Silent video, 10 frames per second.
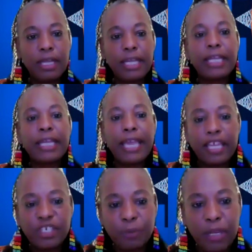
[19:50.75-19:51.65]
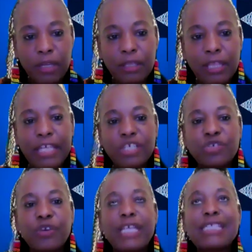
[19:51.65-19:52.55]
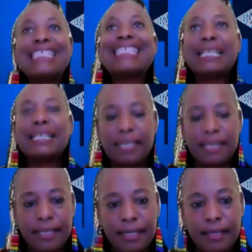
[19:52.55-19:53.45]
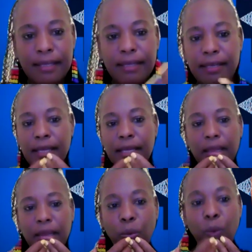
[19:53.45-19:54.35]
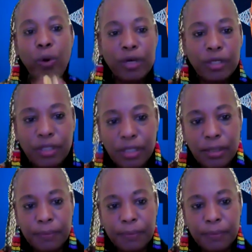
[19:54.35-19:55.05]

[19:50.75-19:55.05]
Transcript: engagement that transcended words,